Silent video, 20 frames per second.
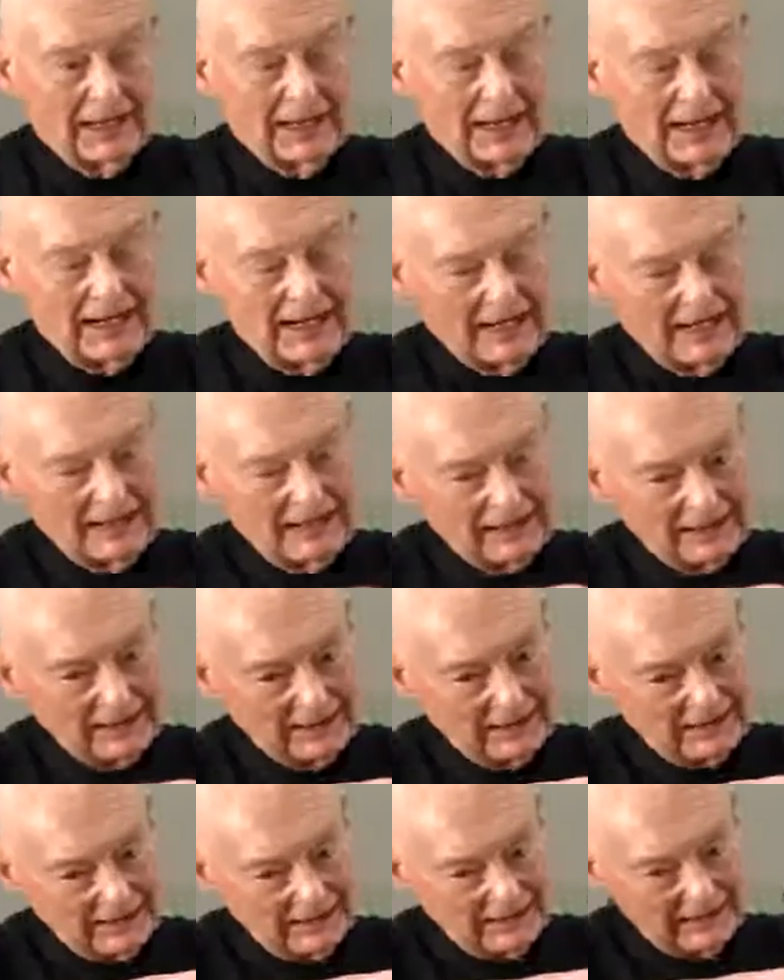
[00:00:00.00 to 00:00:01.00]
and
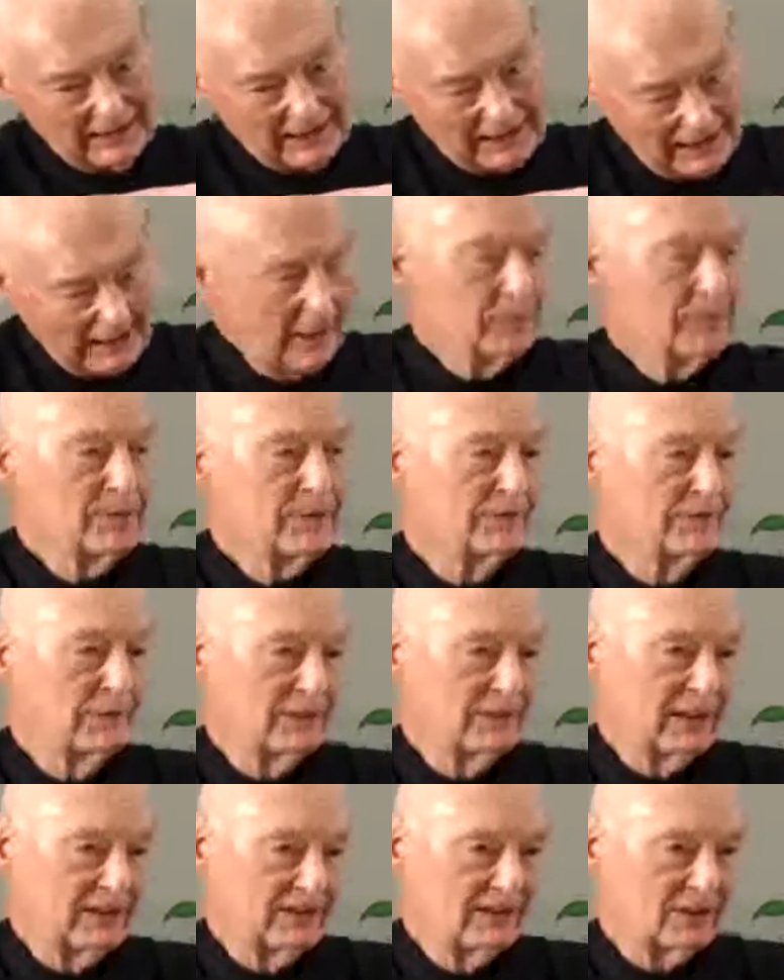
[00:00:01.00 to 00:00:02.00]
helps
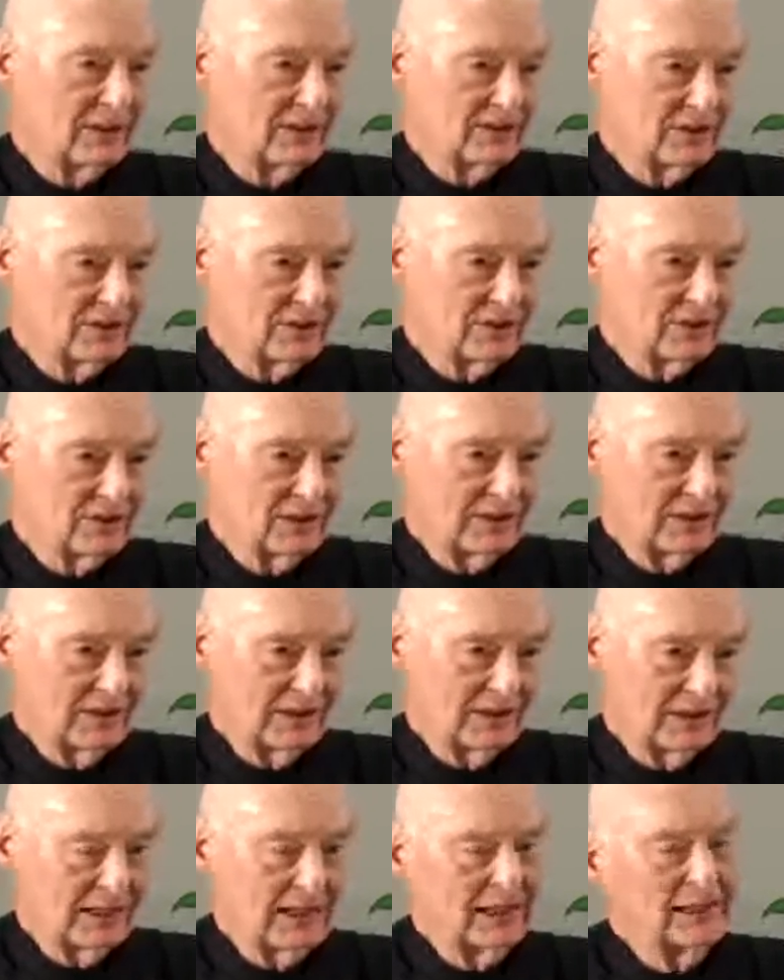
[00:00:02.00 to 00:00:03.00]
for
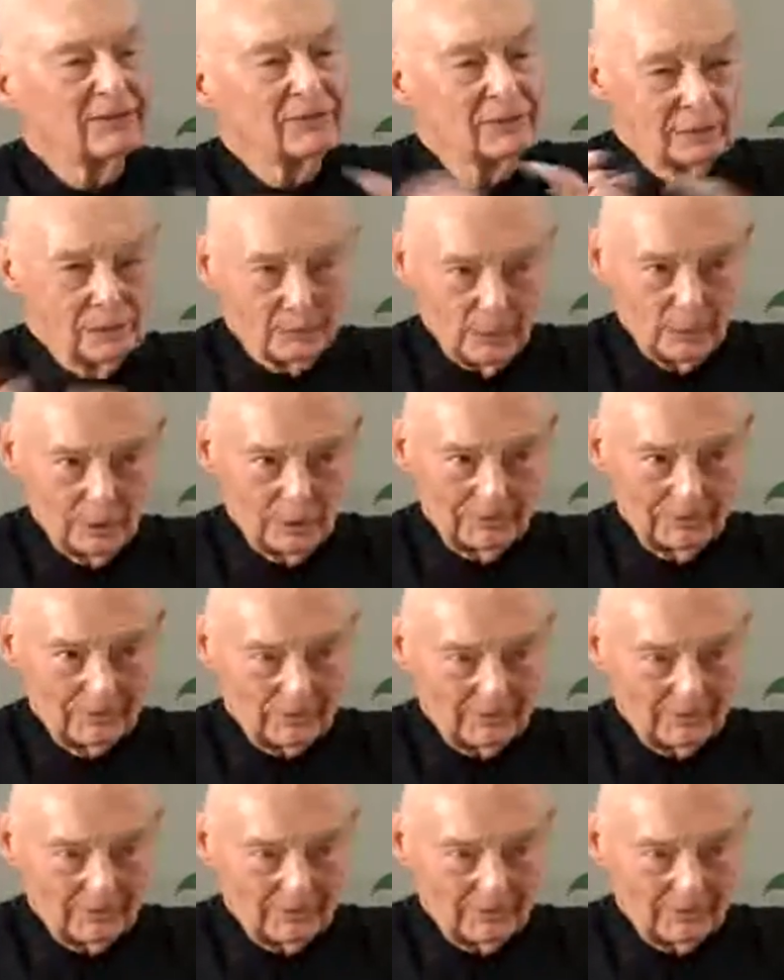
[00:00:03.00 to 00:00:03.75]
digestion and even more.